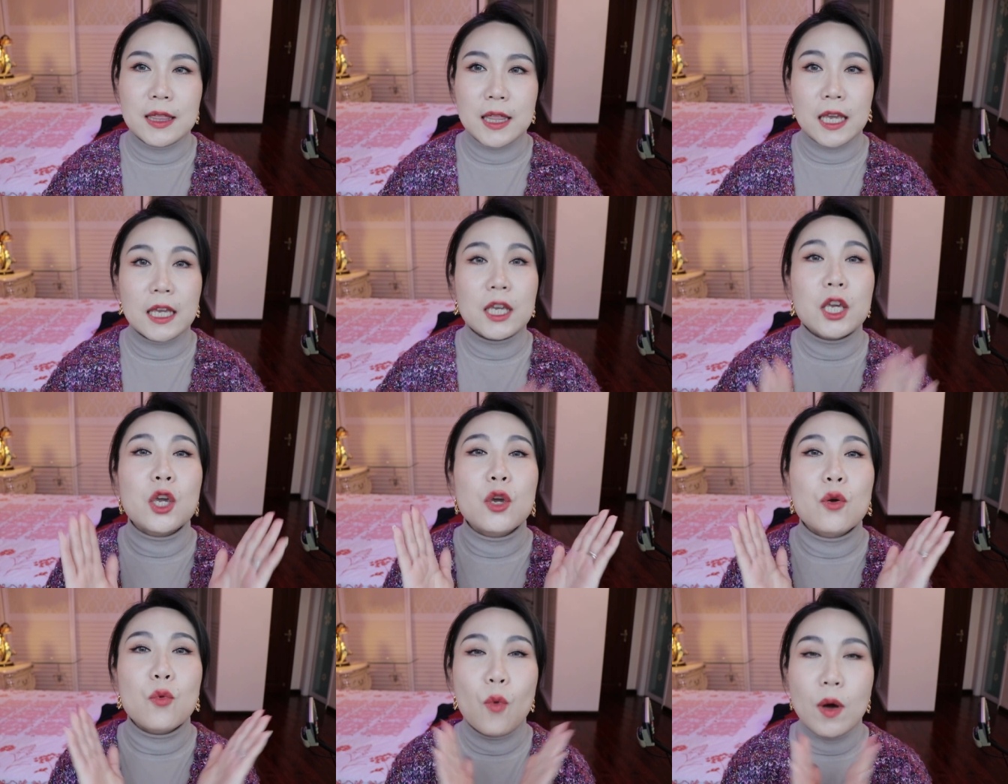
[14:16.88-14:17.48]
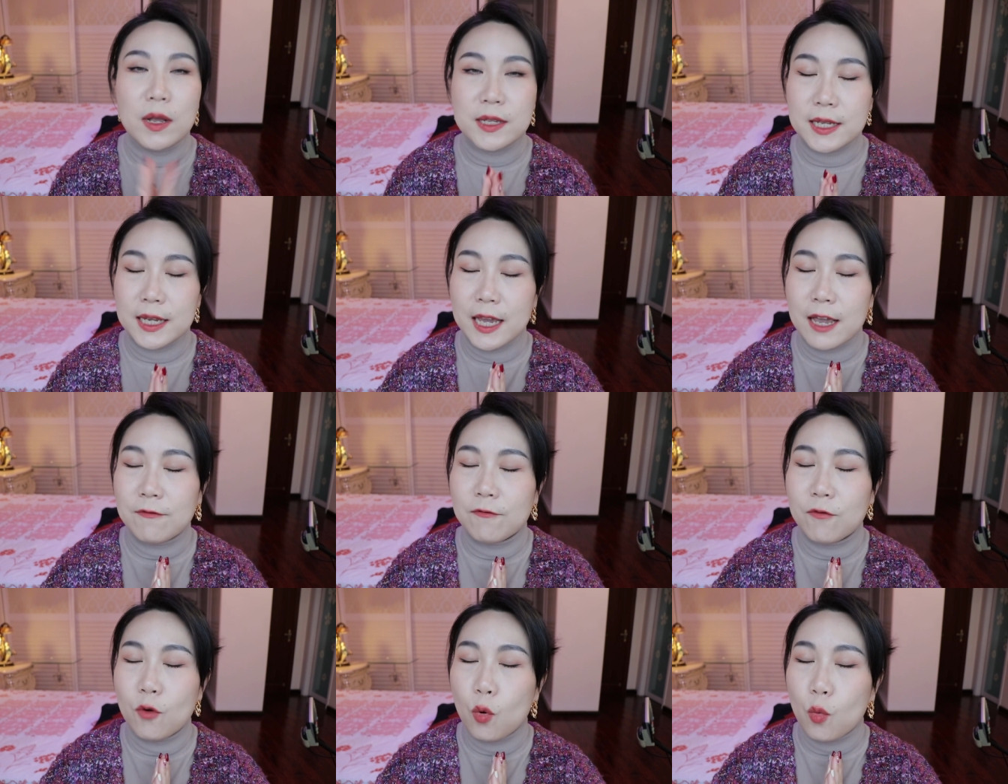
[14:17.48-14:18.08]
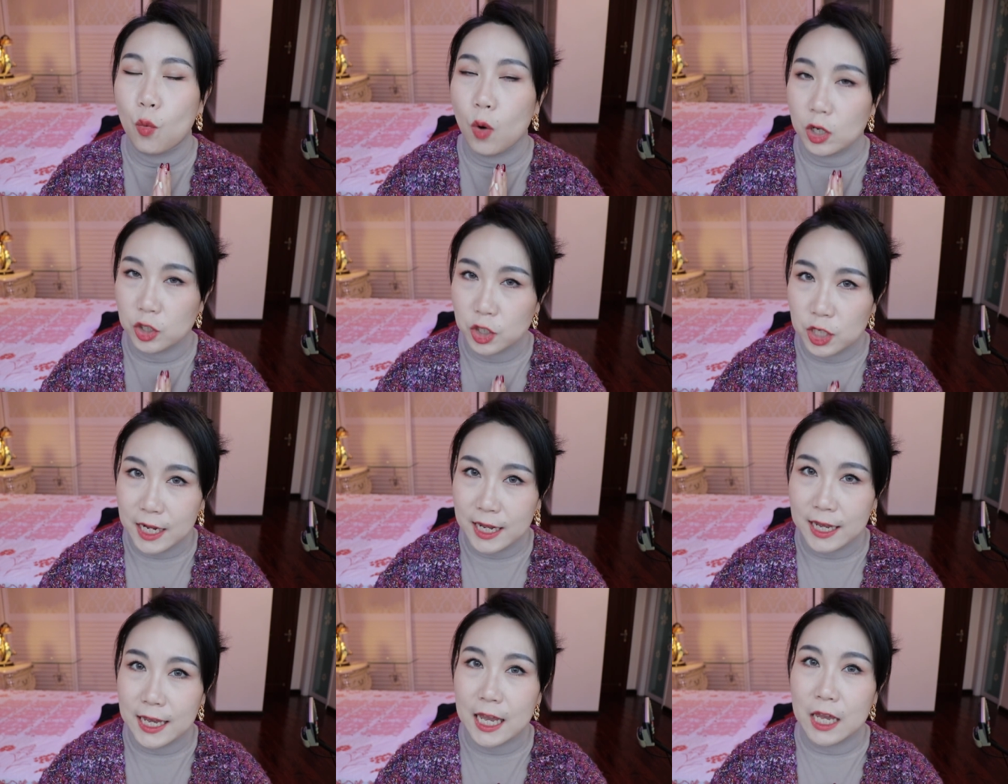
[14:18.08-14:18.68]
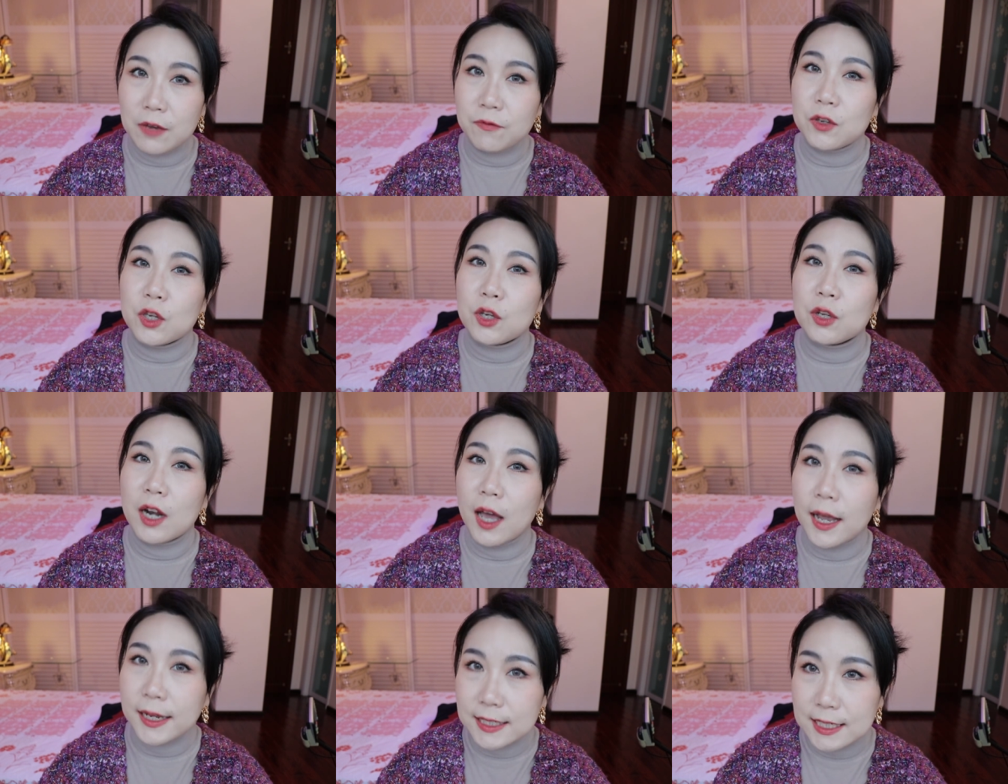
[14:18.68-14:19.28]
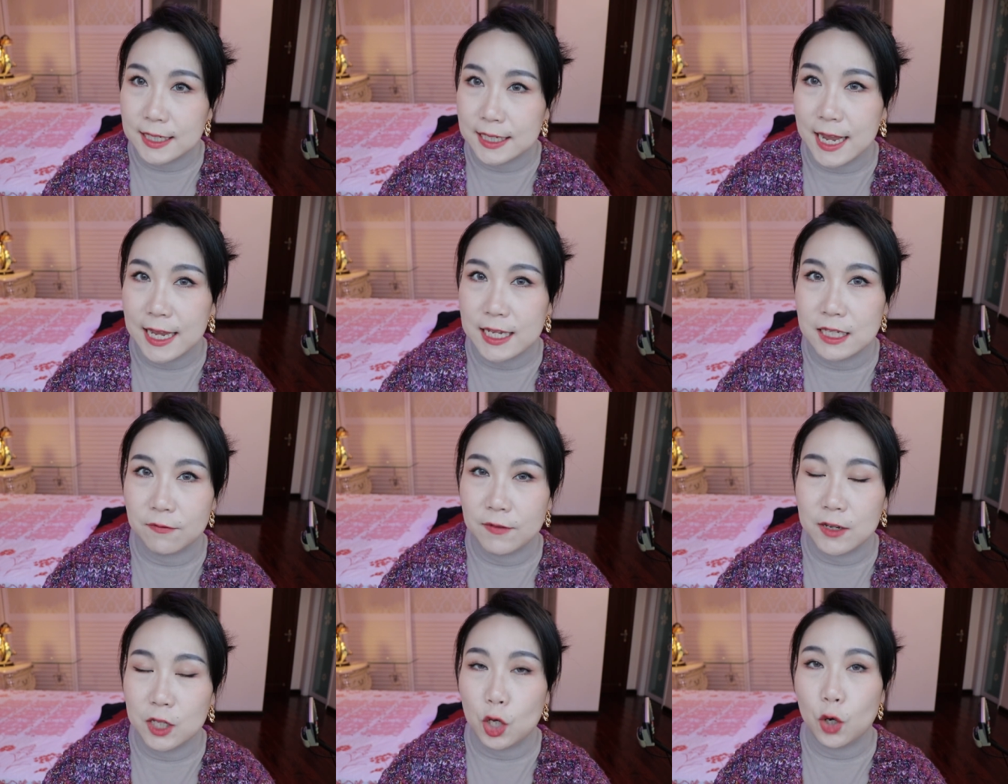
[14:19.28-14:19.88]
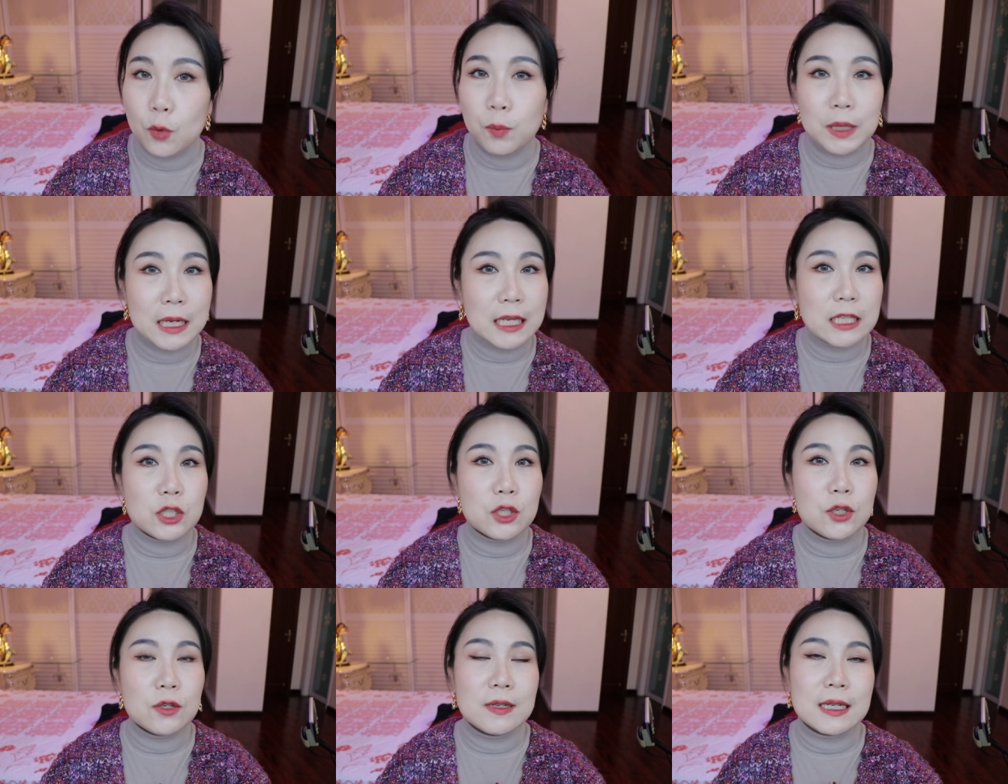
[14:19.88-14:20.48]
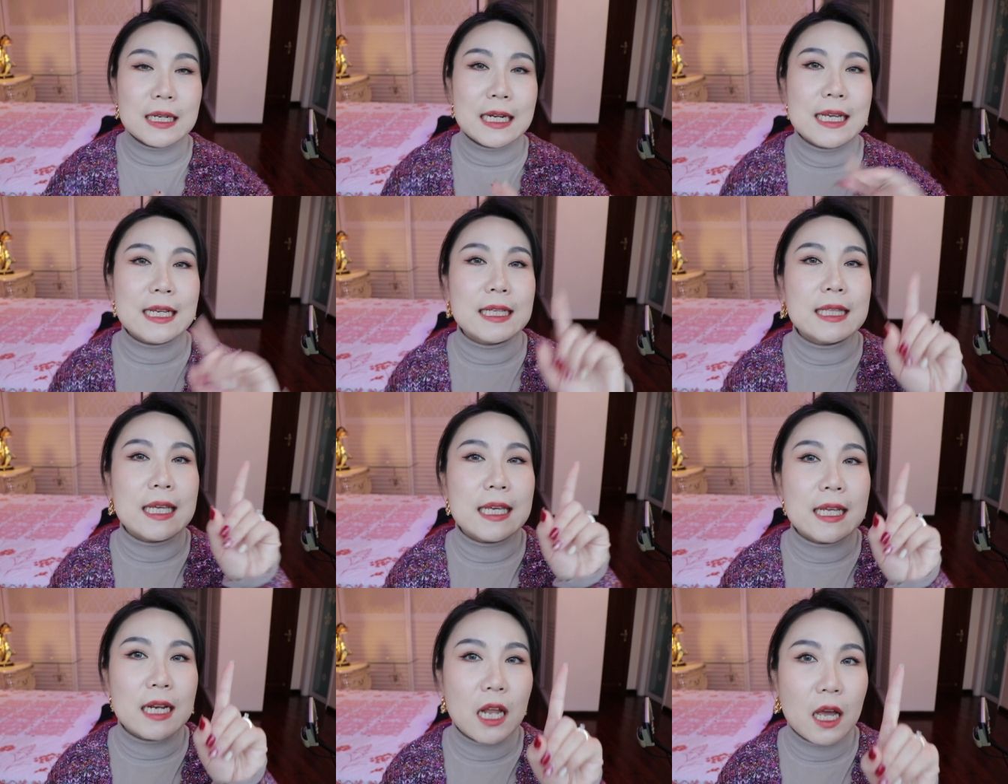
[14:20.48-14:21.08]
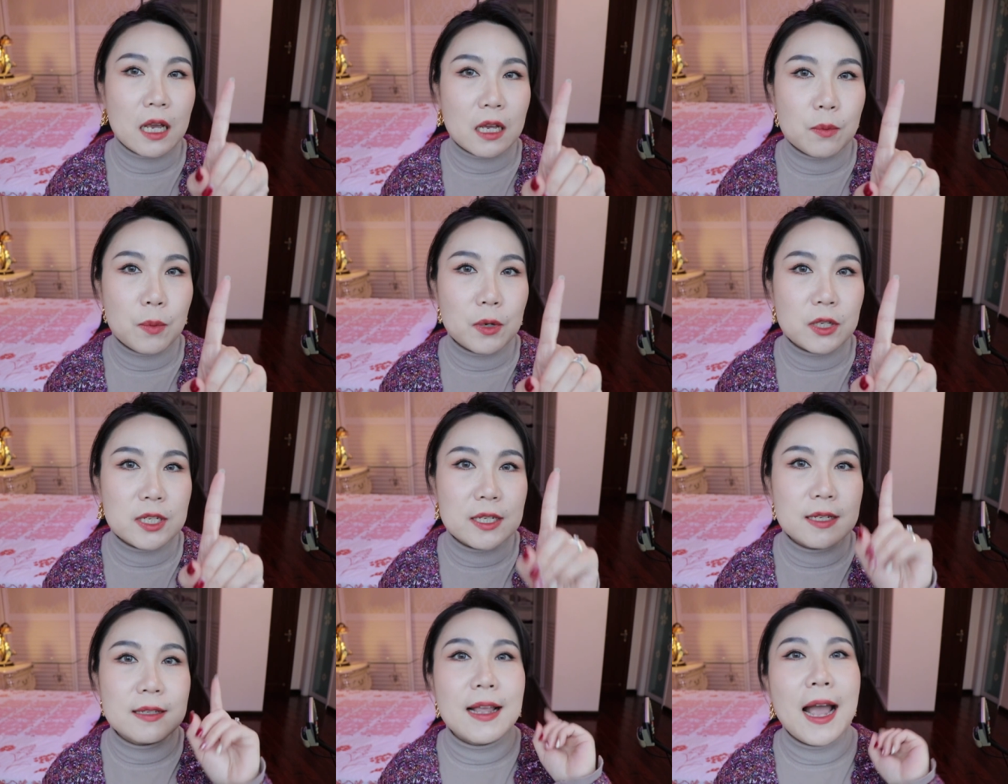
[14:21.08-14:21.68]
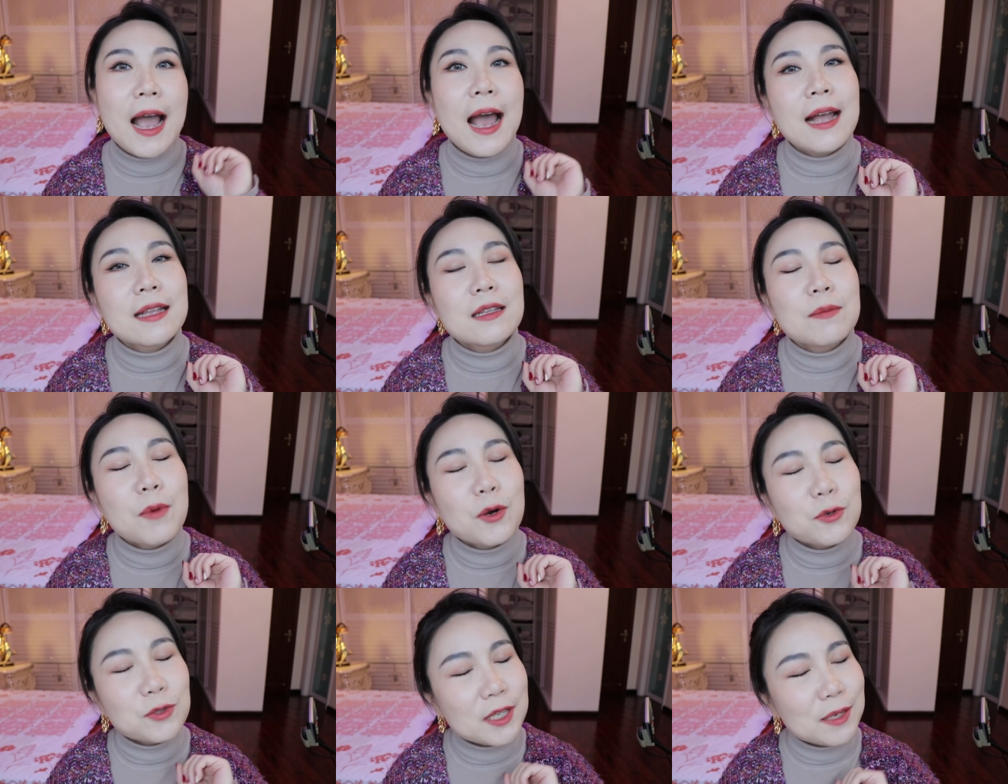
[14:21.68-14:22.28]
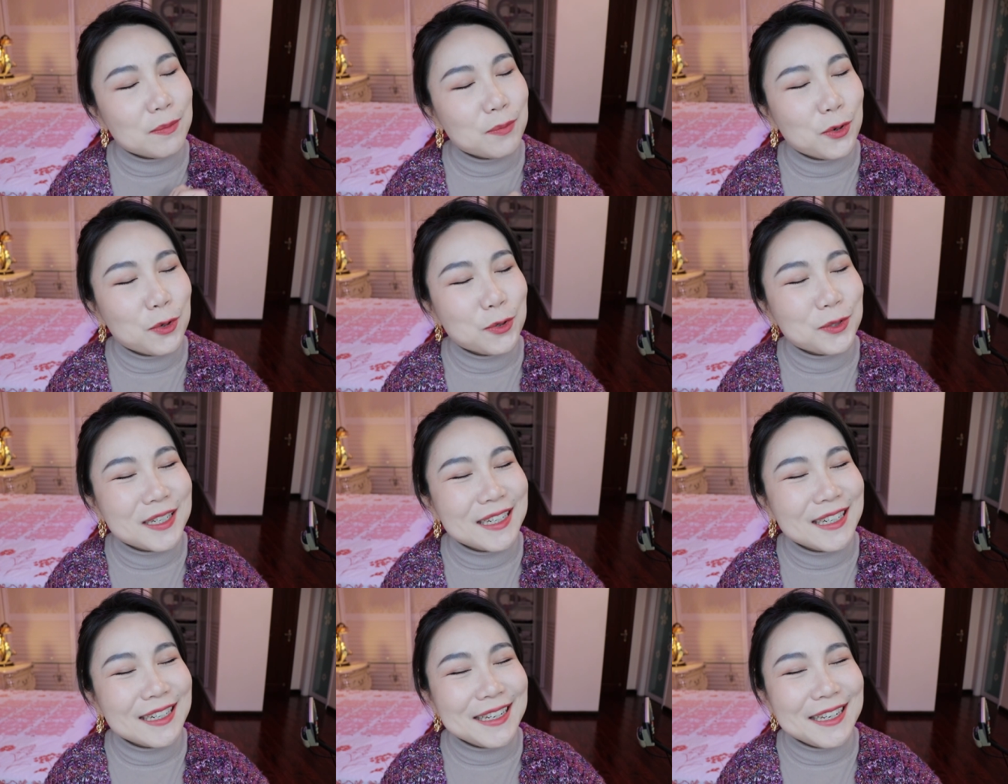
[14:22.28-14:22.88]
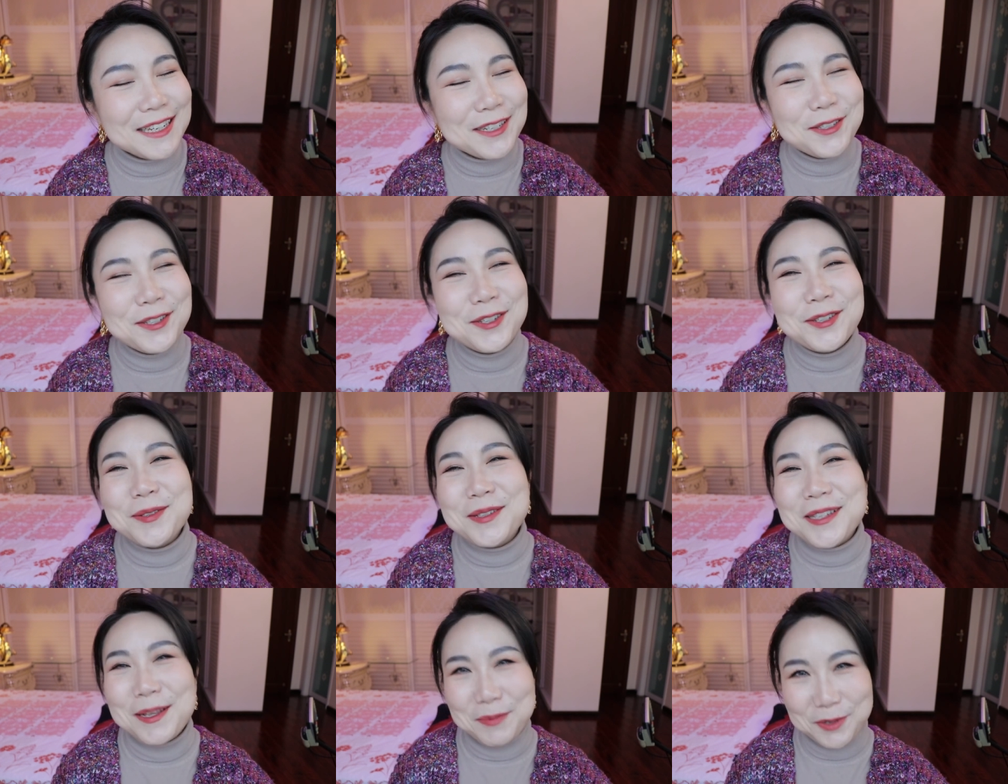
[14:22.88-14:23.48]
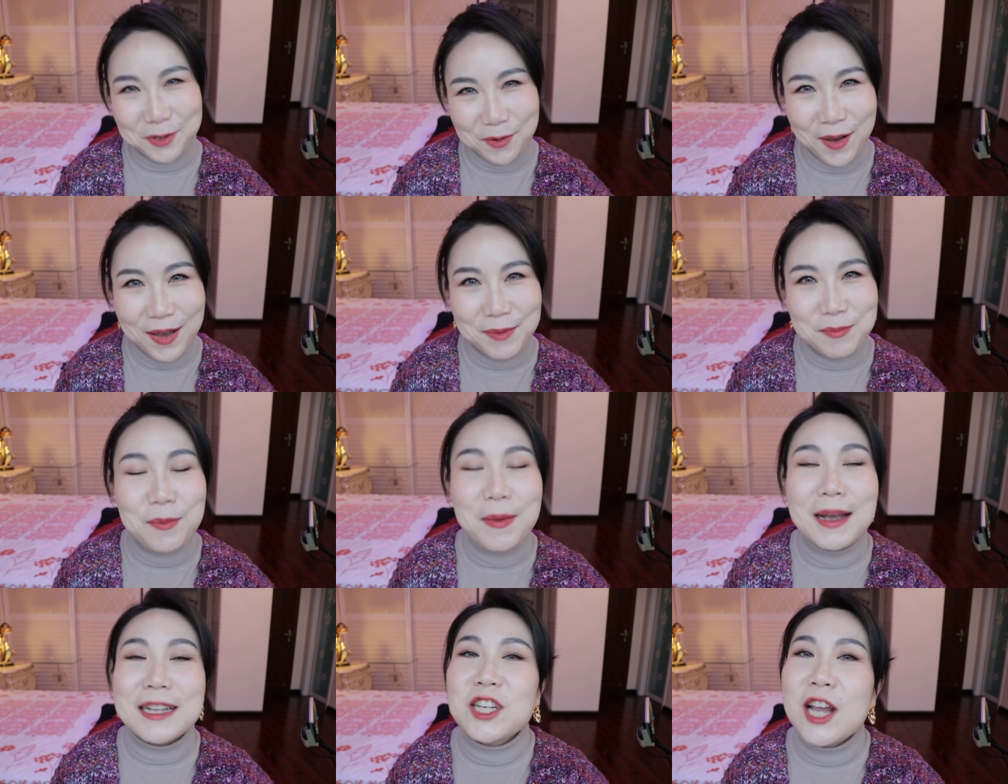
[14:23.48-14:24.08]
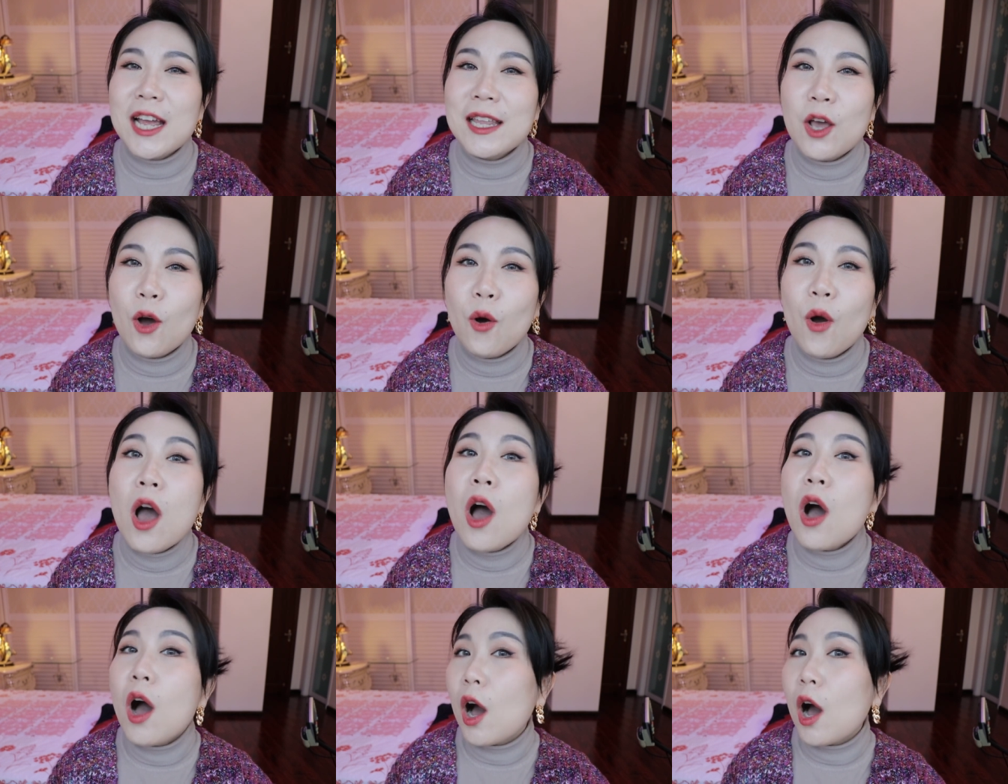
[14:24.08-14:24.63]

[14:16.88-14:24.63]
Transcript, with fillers: Thank you once again for watching. If you like today's video, please do click the like button and most importantly to subscribe my channel.